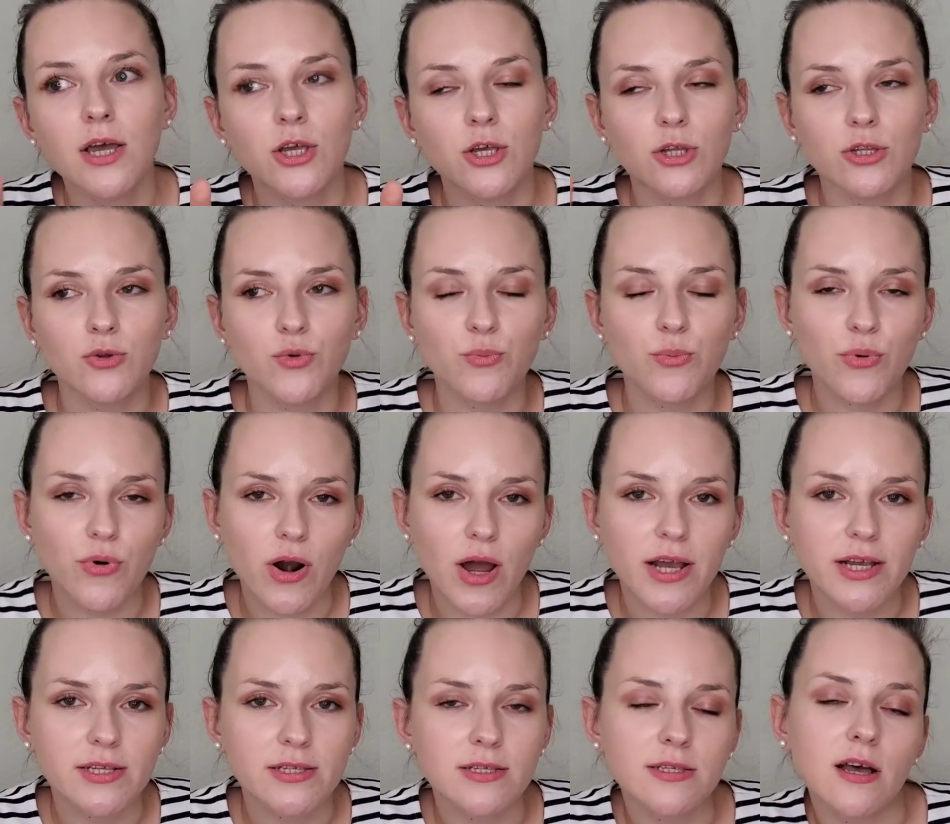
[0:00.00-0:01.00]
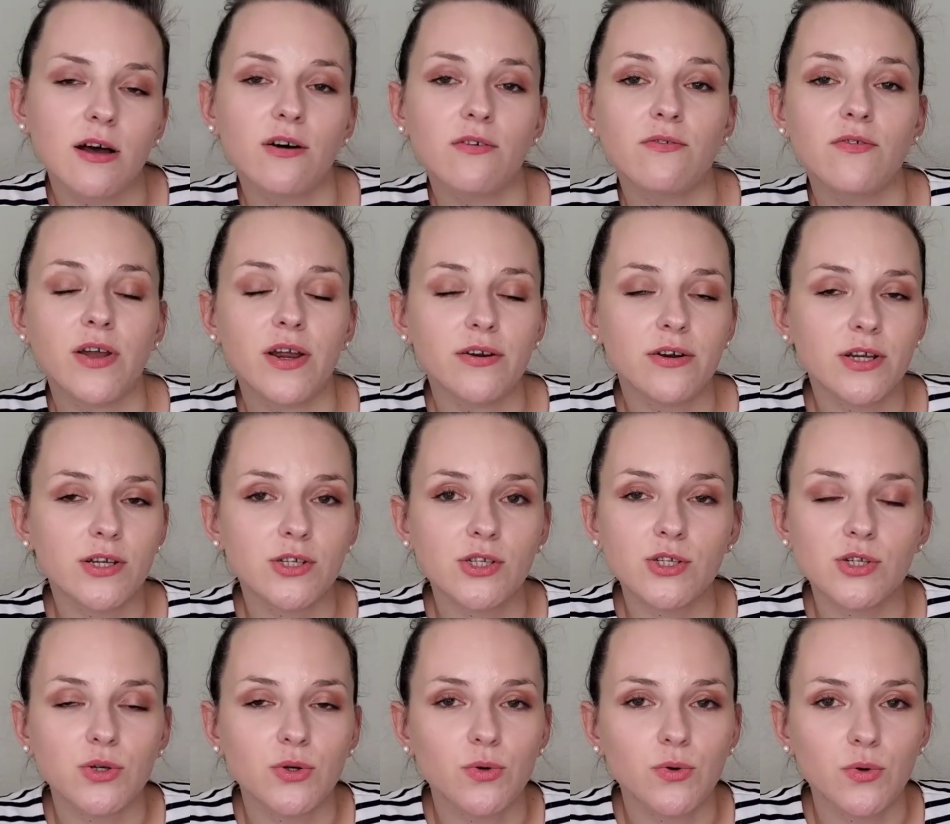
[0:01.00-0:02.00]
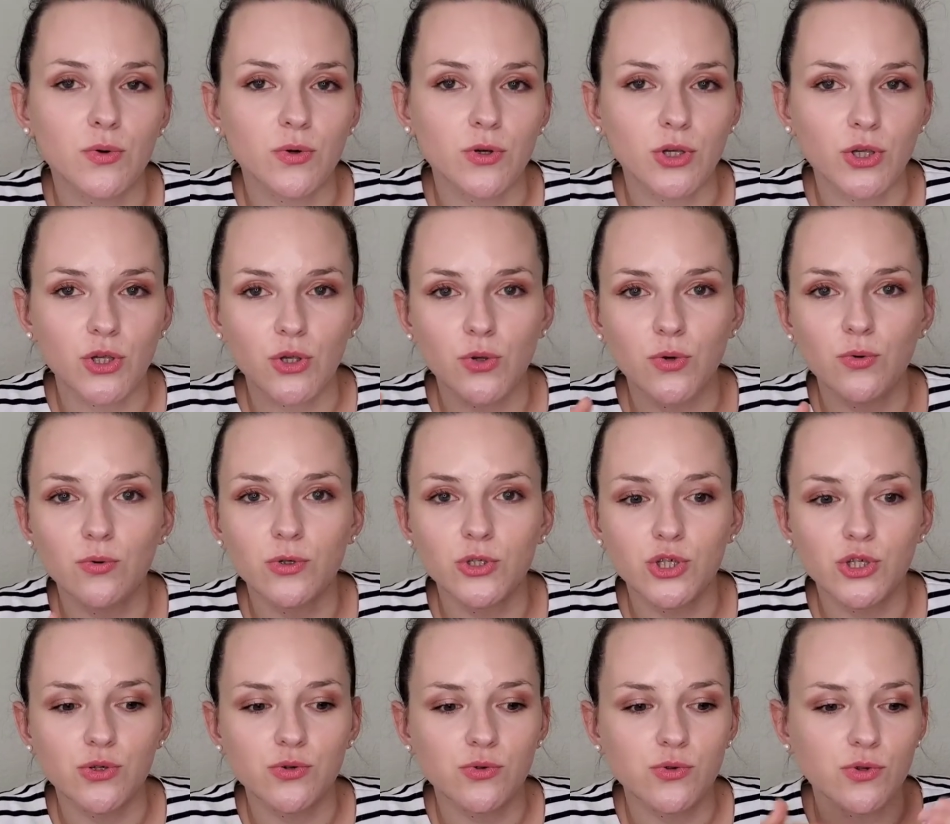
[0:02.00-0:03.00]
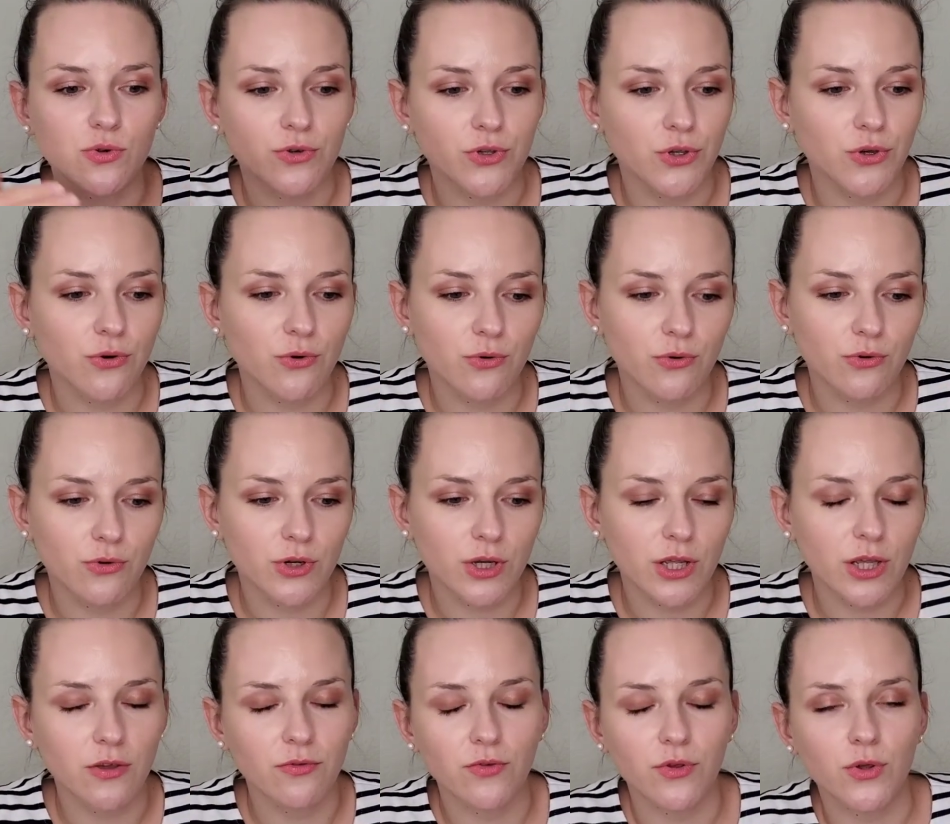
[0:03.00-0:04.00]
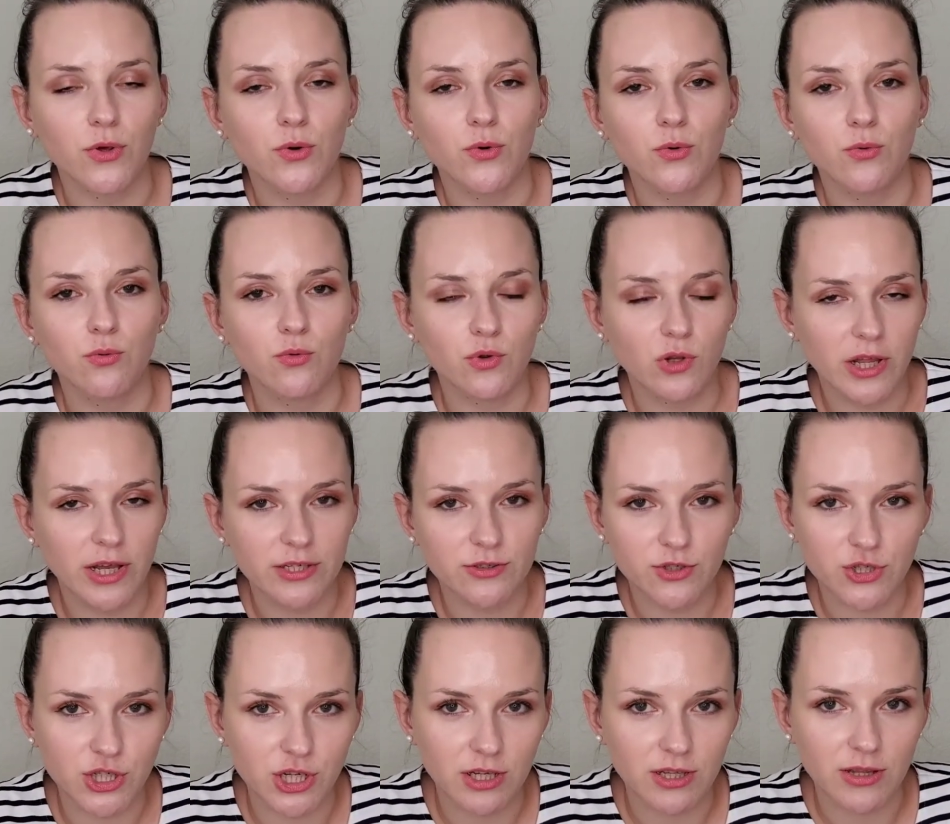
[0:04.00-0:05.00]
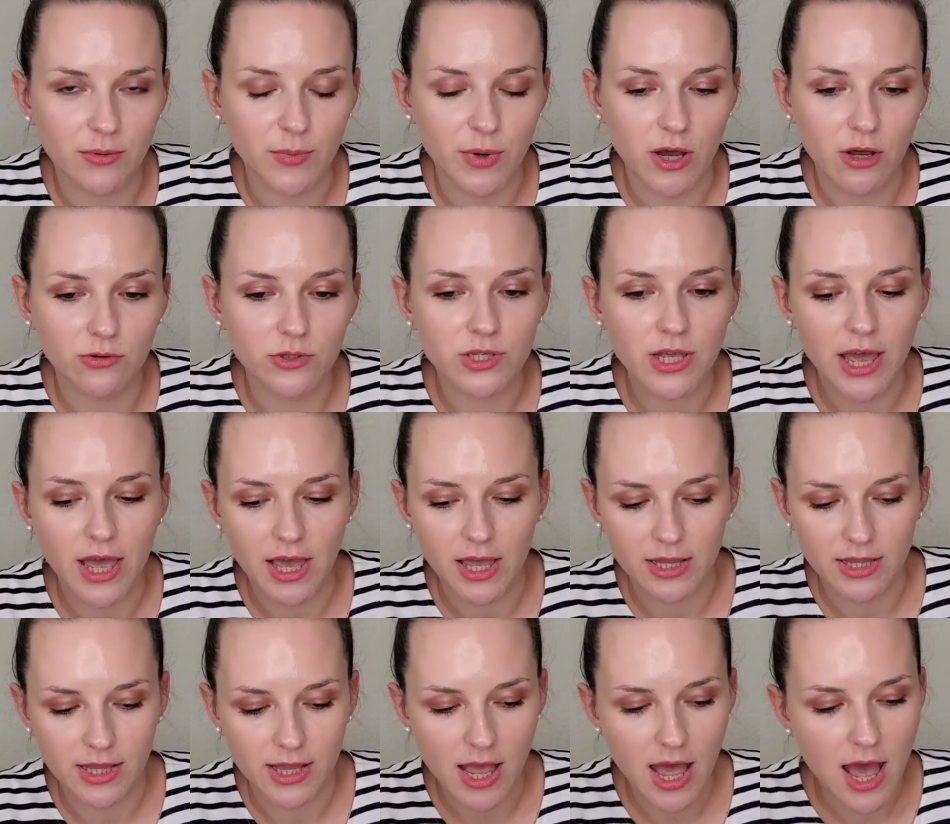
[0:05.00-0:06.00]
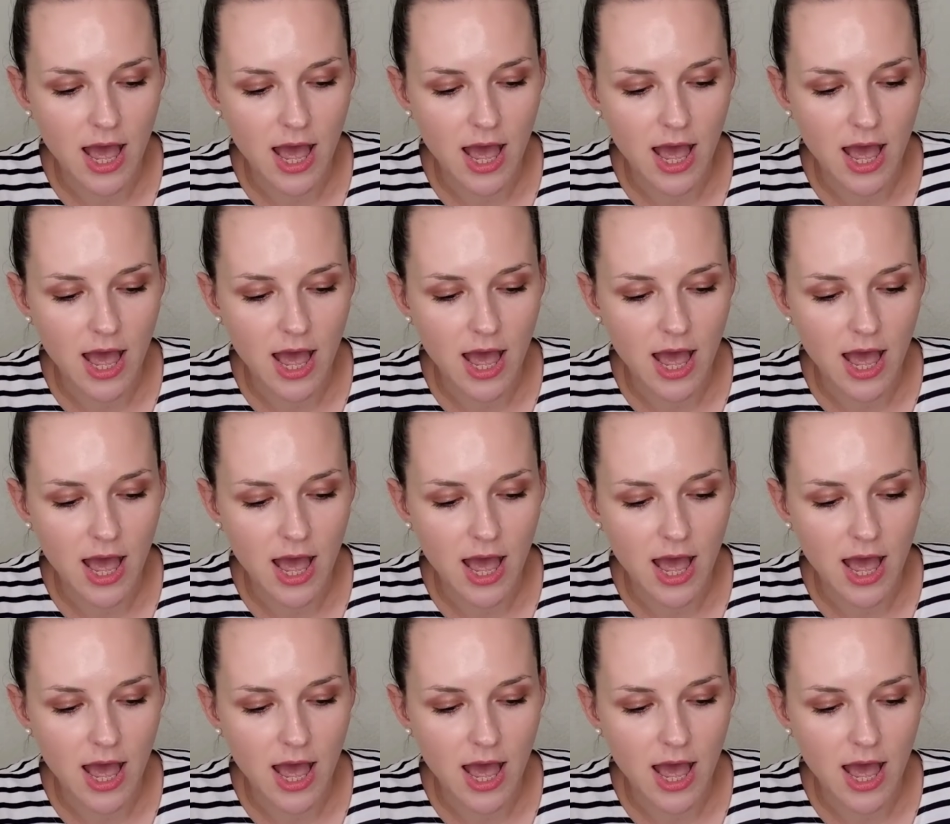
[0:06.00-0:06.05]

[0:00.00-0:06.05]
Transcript: you know, price varies, so you choose on your own if you would like to check them out. And